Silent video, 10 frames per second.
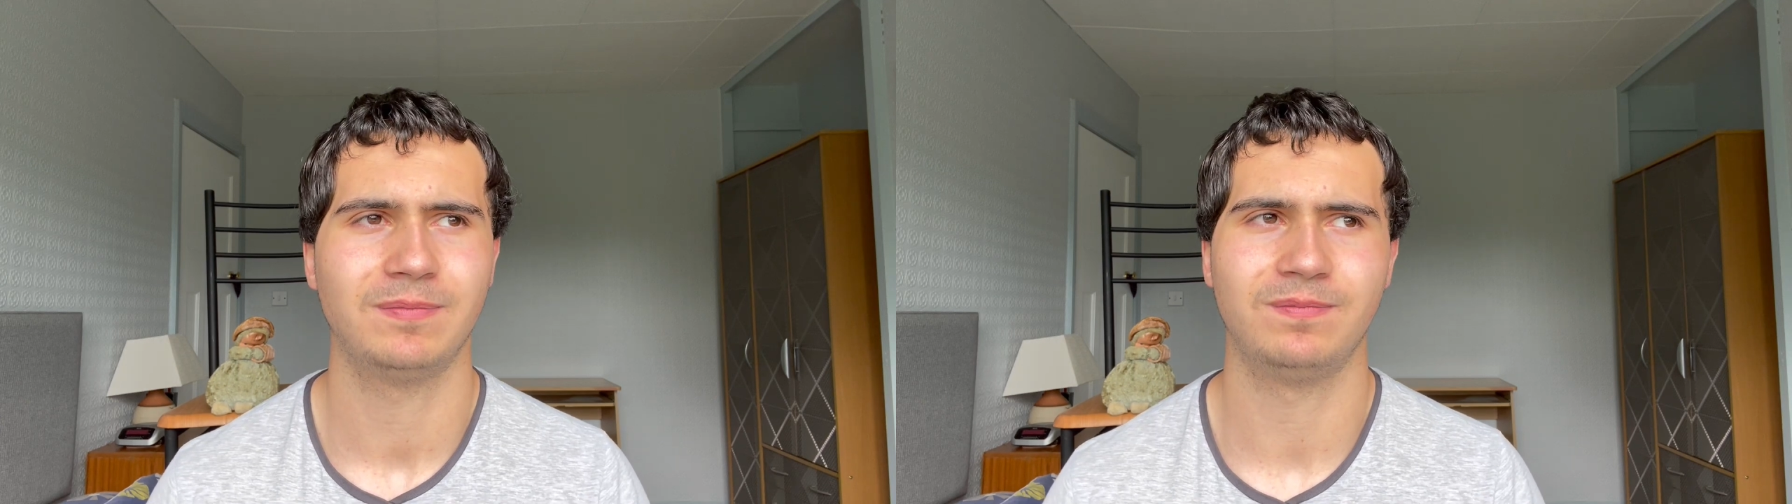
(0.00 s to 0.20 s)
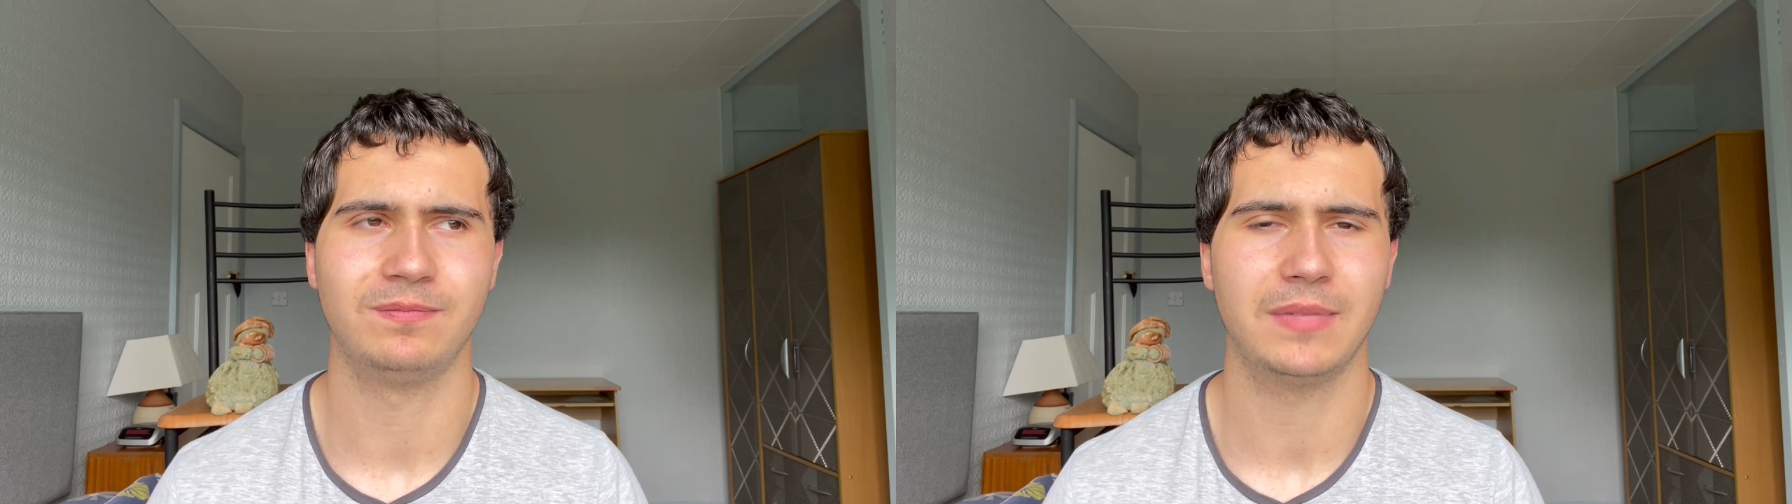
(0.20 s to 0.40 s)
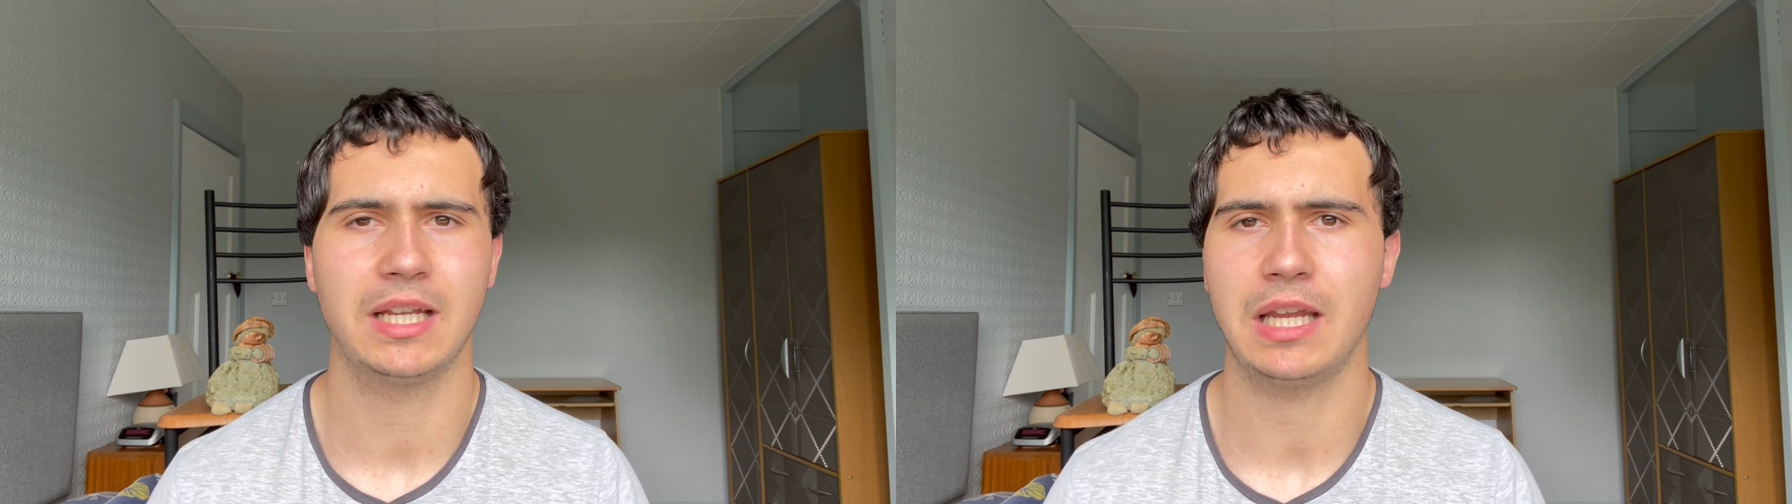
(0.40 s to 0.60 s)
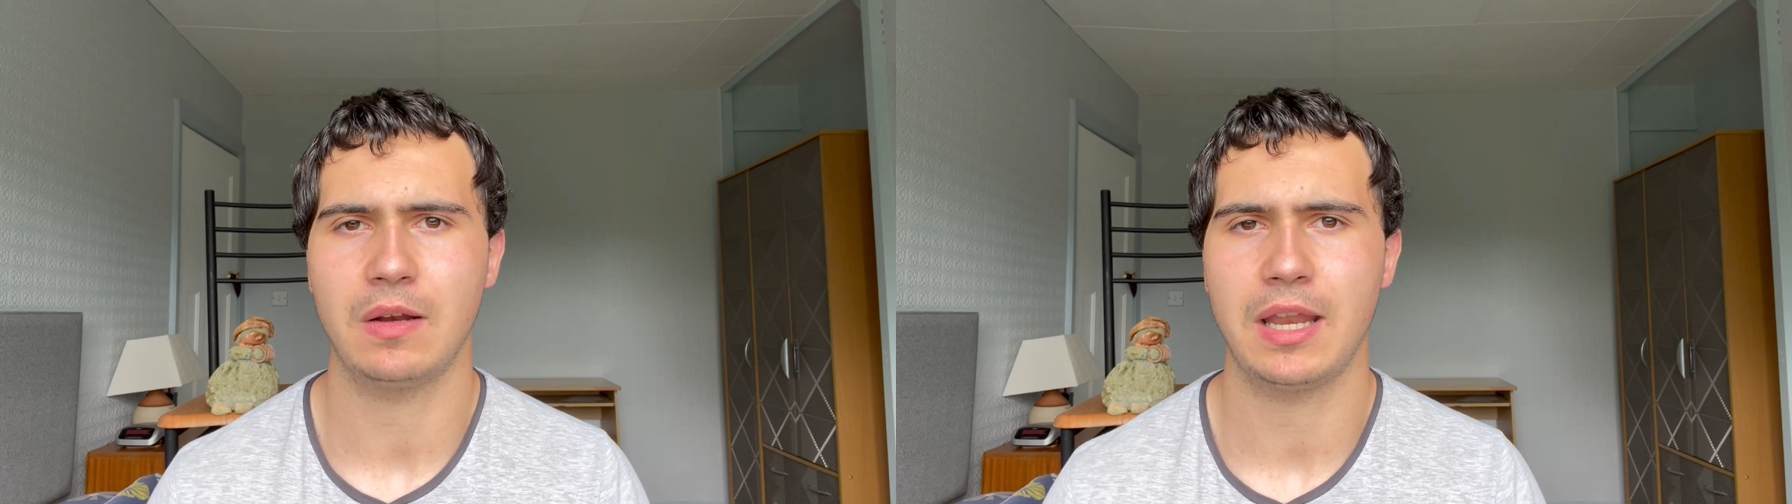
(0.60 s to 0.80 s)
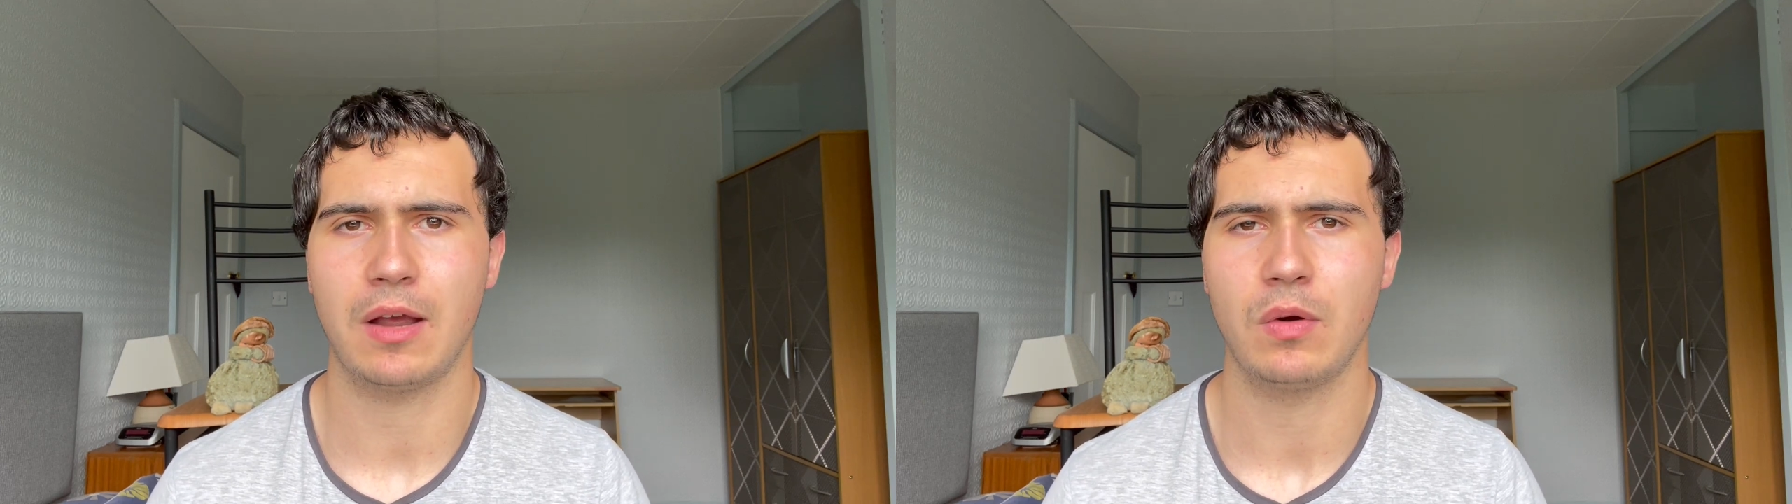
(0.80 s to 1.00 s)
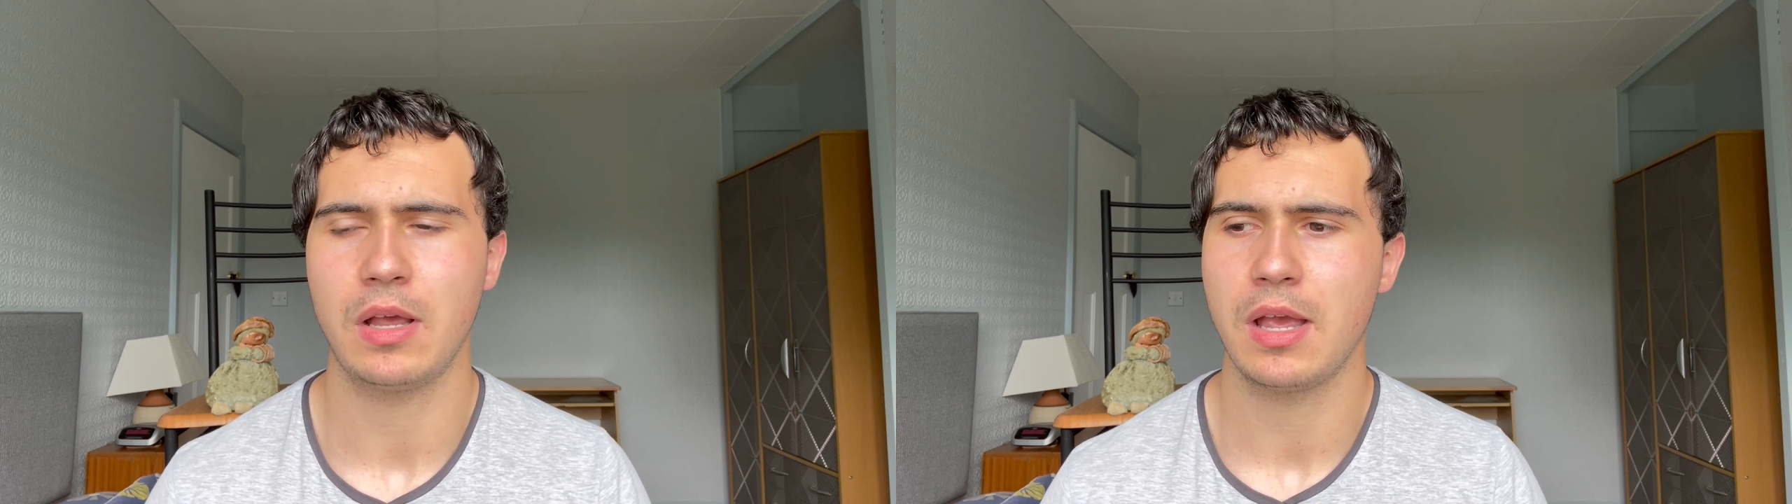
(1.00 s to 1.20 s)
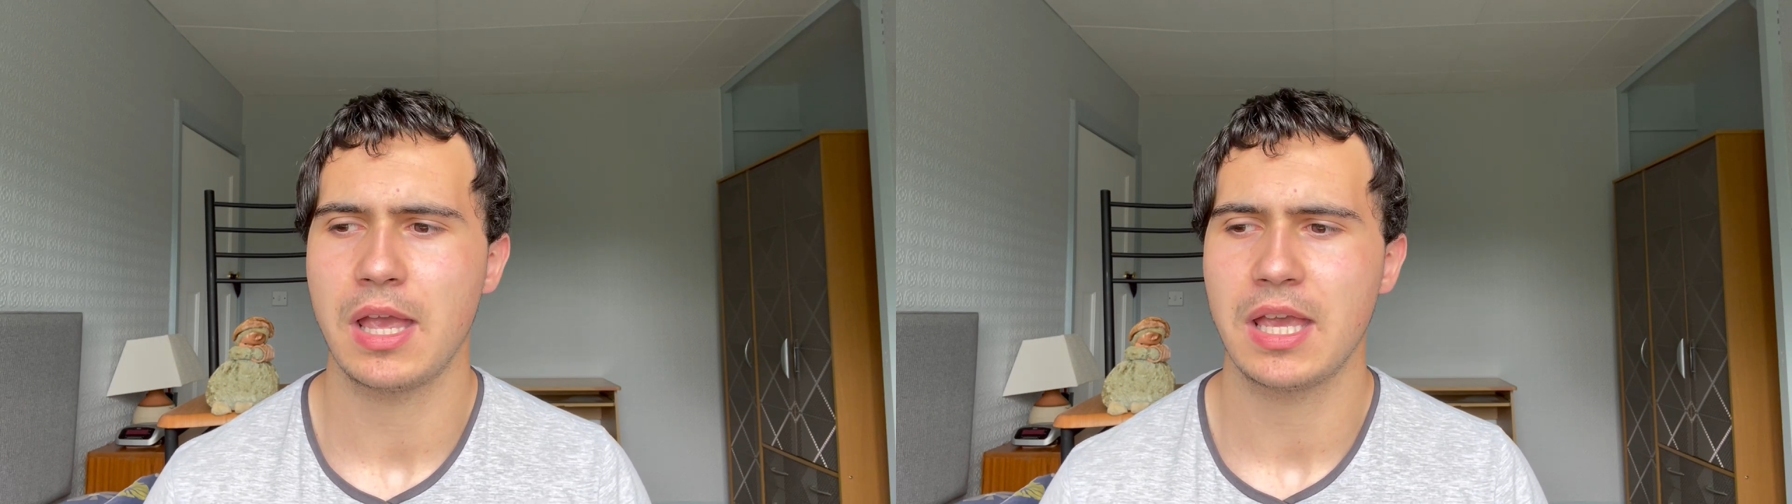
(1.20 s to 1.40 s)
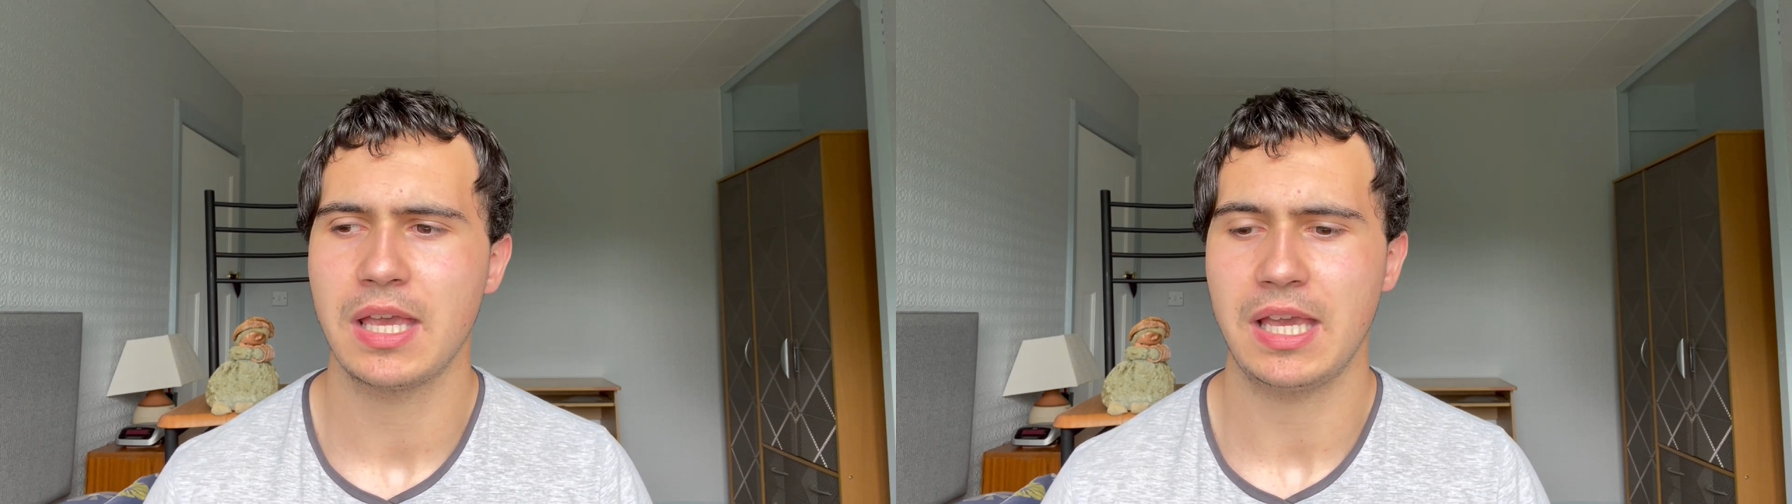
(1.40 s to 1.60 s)
Mm, I don't know.
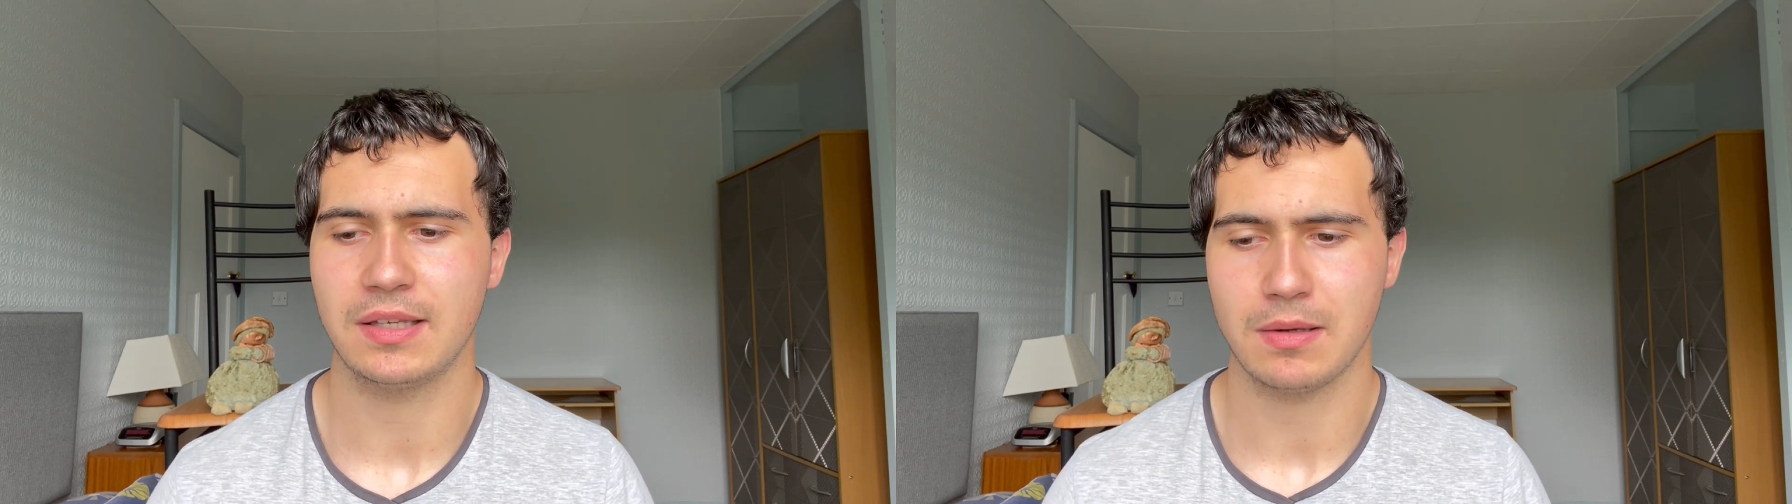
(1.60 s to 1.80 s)
It's